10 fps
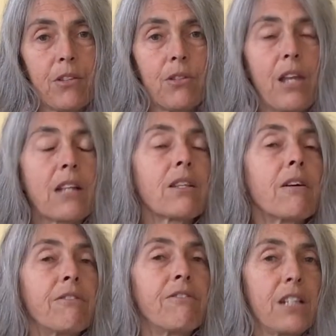So that's
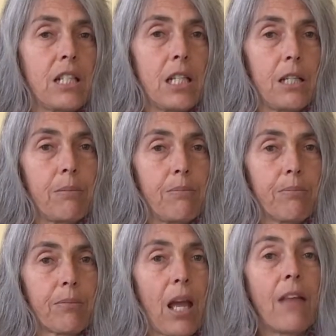affinity,
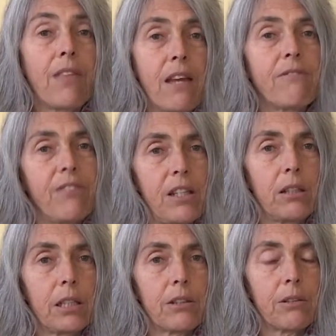and they
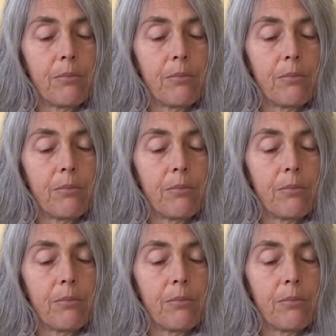feel it.